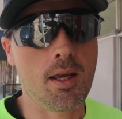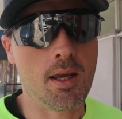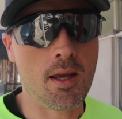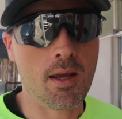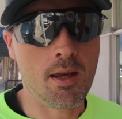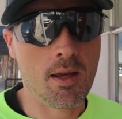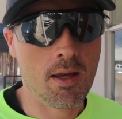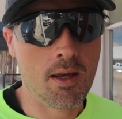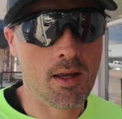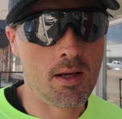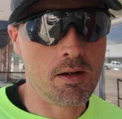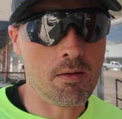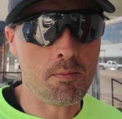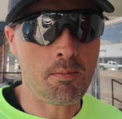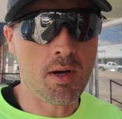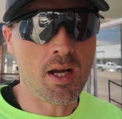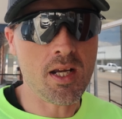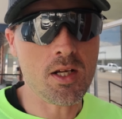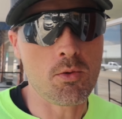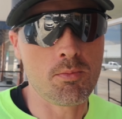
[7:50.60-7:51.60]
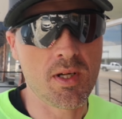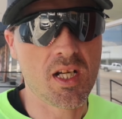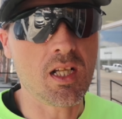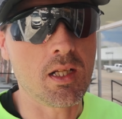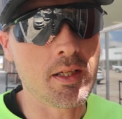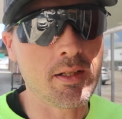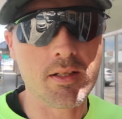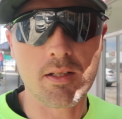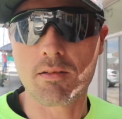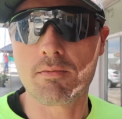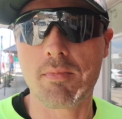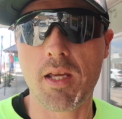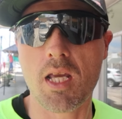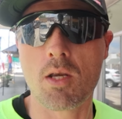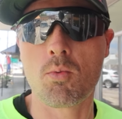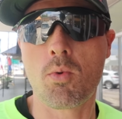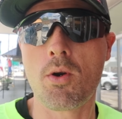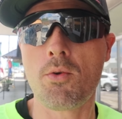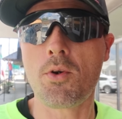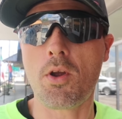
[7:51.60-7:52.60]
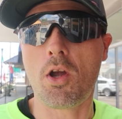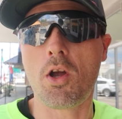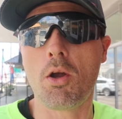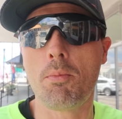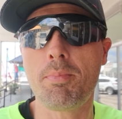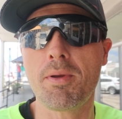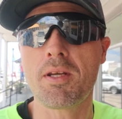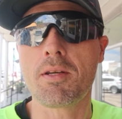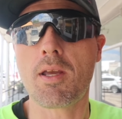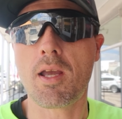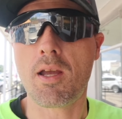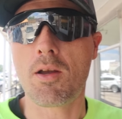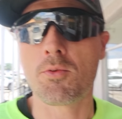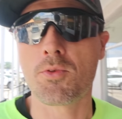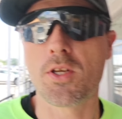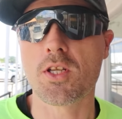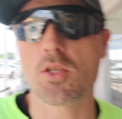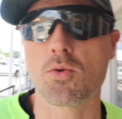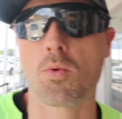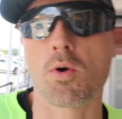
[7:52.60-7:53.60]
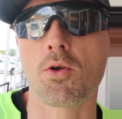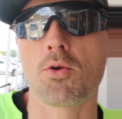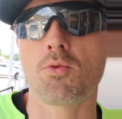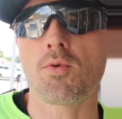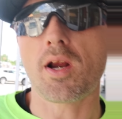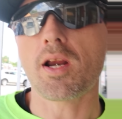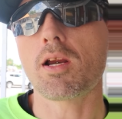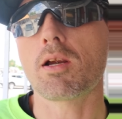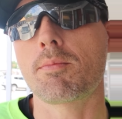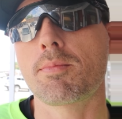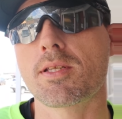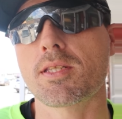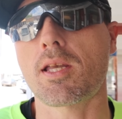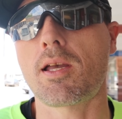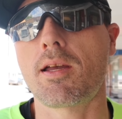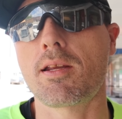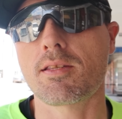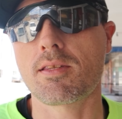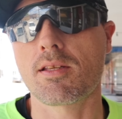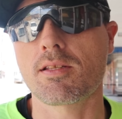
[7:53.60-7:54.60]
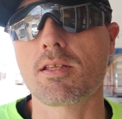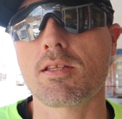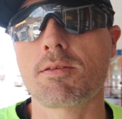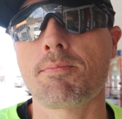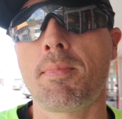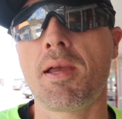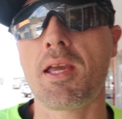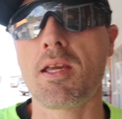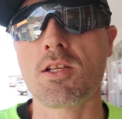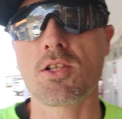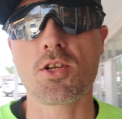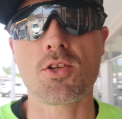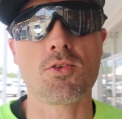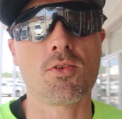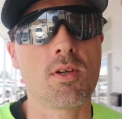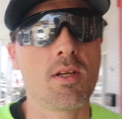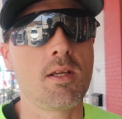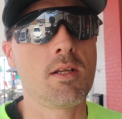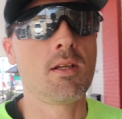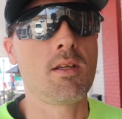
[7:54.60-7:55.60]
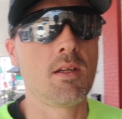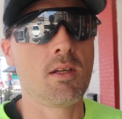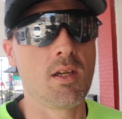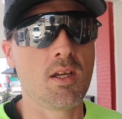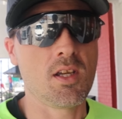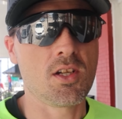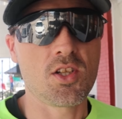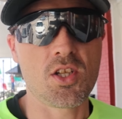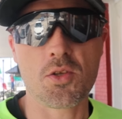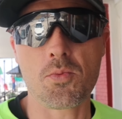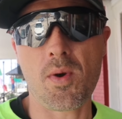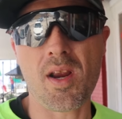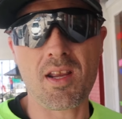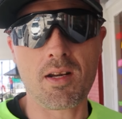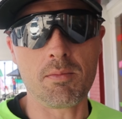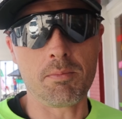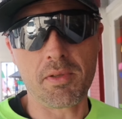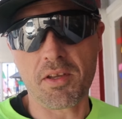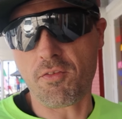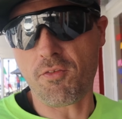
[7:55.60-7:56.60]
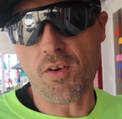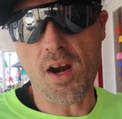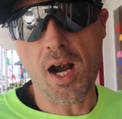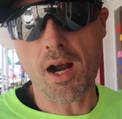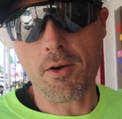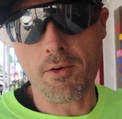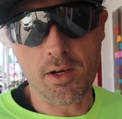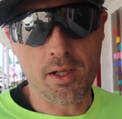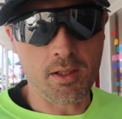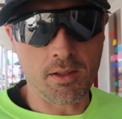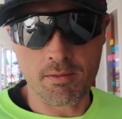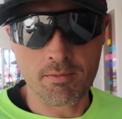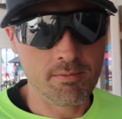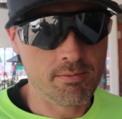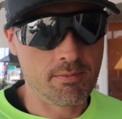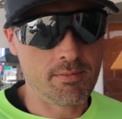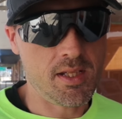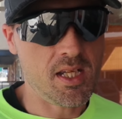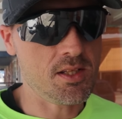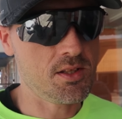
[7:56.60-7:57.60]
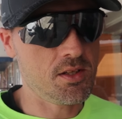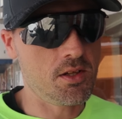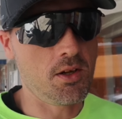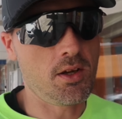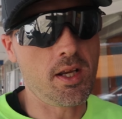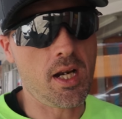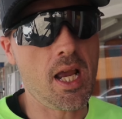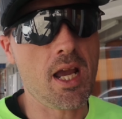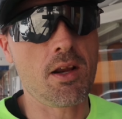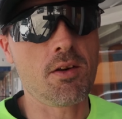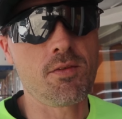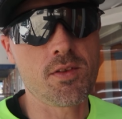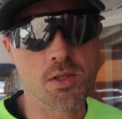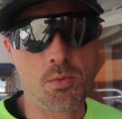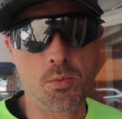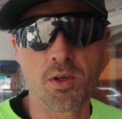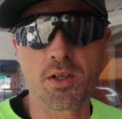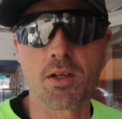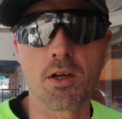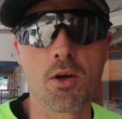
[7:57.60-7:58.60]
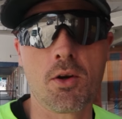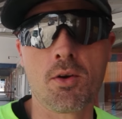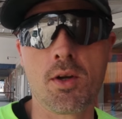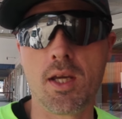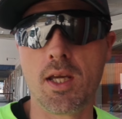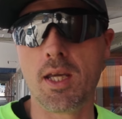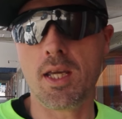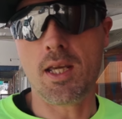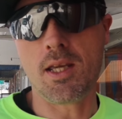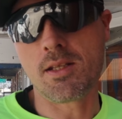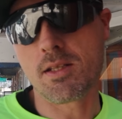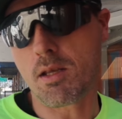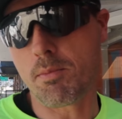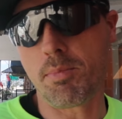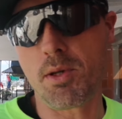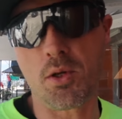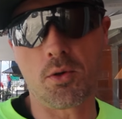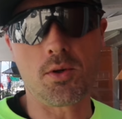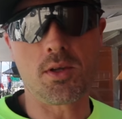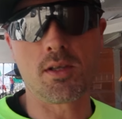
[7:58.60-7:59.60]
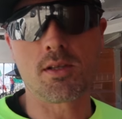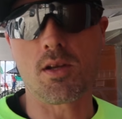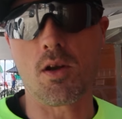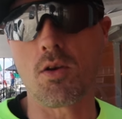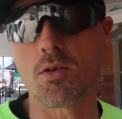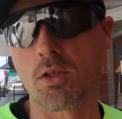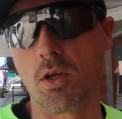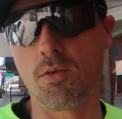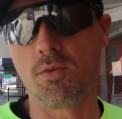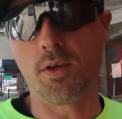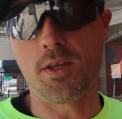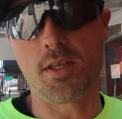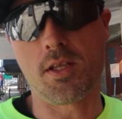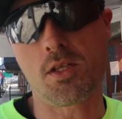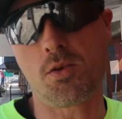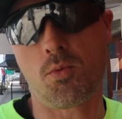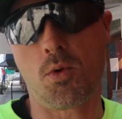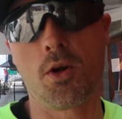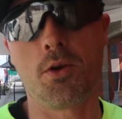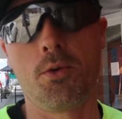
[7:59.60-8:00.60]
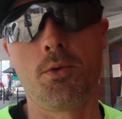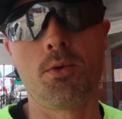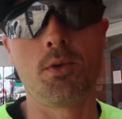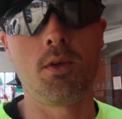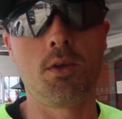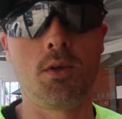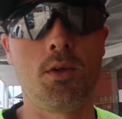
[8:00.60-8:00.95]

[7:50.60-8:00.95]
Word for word: And Michael McClendon, he rode up and down this road right here beside us. This is Main Street, just randomly firing his gun out of his window into buildings all over this road.